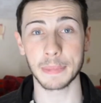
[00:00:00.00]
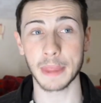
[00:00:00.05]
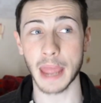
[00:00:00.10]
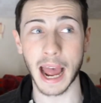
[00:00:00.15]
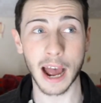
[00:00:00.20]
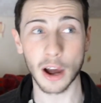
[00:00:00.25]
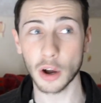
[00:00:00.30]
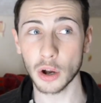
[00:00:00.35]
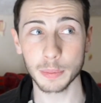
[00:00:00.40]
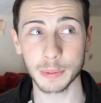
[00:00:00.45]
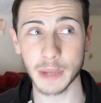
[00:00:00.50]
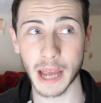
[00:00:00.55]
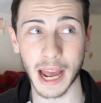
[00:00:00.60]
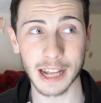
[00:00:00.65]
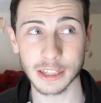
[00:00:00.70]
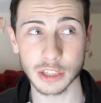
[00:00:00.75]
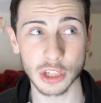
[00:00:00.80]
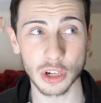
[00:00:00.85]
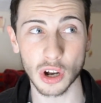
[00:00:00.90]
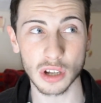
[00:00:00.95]
I hope you
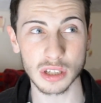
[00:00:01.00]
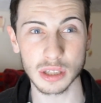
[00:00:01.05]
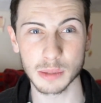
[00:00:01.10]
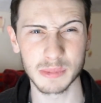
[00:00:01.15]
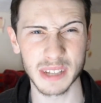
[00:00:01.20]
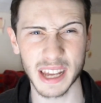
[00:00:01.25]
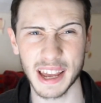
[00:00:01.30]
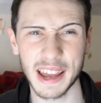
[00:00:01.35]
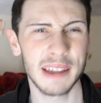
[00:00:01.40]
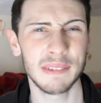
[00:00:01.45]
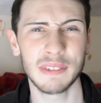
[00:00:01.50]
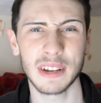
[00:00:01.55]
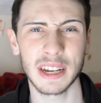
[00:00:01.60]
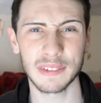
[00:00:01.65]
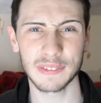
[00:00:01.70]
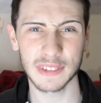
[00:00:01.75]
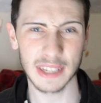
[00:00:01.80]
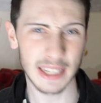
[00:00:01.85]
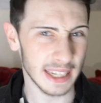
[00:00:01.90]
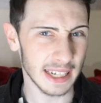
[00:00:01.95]
had an awesome day, even
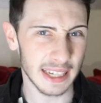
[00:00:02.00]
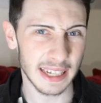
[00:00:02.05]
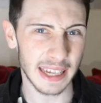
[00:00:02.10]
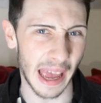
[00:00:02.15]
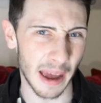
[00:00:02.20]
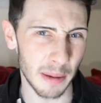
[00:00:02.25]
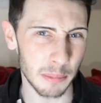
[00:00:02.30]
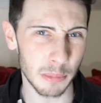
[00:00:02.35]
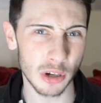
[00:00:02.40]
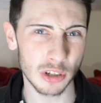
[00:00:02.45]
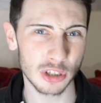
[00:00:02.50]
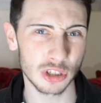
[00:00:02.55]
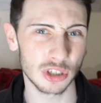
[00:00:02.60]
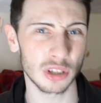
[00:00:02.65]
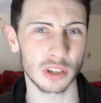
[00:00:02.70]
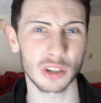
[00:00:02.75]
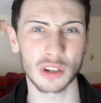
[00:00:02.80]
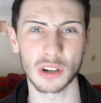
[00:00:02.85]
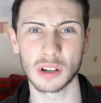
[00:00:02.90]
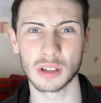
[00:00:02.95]
if you didn't get much,
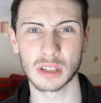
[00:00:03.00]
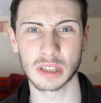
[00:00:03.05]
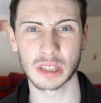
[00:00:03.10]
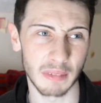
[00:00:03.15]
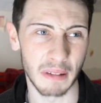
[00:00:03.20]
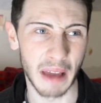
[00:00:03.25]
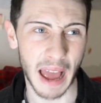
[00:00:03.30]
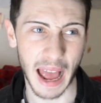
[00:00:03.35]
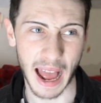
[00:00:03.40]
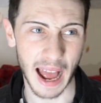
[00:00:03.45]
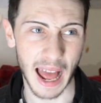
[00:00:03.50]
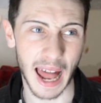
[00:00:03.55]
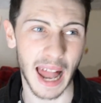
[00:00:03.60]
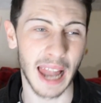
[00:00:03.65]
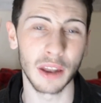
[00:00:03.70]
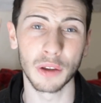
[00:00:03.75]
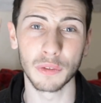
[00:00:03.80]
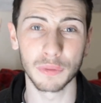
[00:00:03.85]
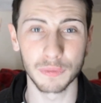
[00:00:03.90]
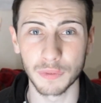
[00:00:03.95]
because I
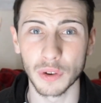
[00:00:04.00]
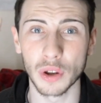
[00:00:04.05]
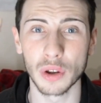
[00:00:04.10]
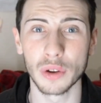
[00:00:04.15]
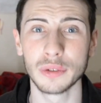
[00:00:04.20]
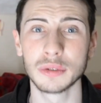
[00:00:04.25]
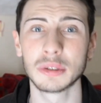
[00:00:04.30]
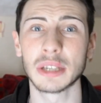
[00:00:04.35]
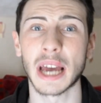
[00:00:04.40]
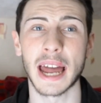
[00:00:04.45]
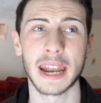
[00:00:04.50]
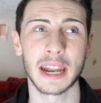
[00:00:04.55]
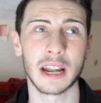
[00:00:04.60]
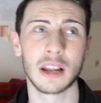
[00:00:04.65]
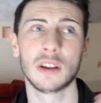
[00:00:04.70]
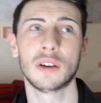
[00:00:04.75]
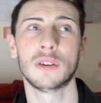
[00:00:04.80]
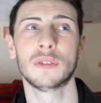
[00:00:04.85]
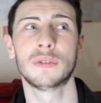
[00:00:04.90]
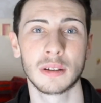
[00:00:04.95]
love food and I
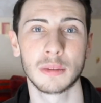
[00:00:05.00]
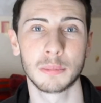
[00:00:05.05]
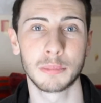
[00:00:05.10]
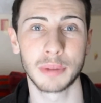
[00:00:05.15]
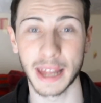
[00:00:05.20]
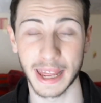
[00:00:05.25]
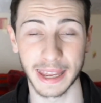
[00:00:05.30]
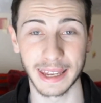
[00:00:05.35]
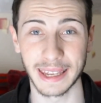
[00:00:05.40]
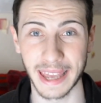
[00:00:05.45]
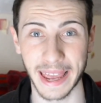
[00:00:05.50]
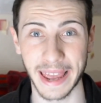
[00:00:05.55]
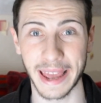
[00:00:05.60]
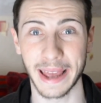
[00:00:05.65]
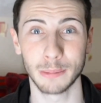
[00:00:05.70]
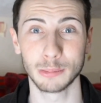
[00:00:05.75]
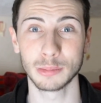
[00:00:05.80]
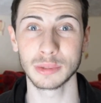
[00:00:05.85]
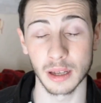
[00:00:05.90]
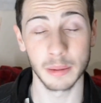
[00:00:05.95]
love playing
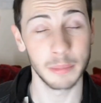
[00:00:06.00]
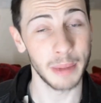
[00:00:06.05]
games.